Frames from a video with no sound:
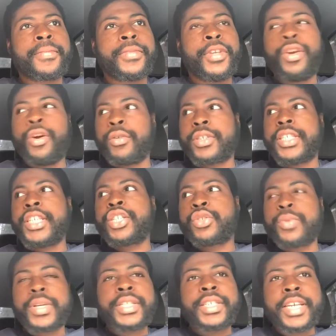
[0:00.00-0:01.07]
You don't cease
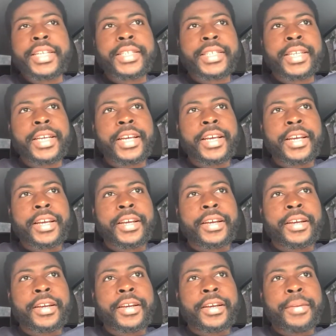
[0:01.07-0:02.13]
to exist,
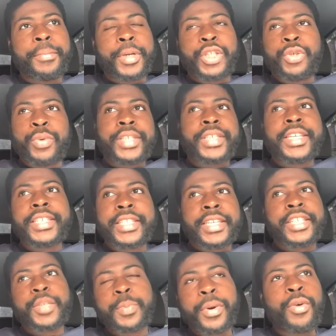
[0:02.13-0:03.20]
but you exist in
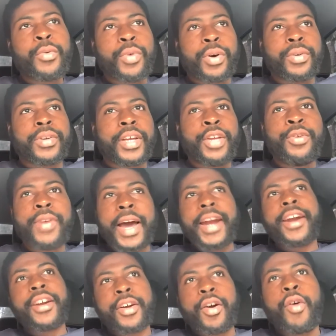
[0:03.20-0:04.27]
the spirit world and you're not
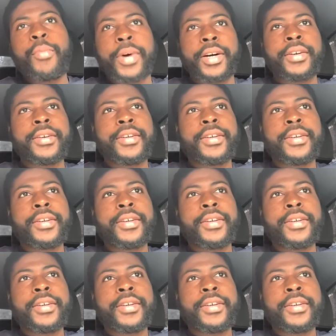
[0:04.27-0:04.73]
in a coma.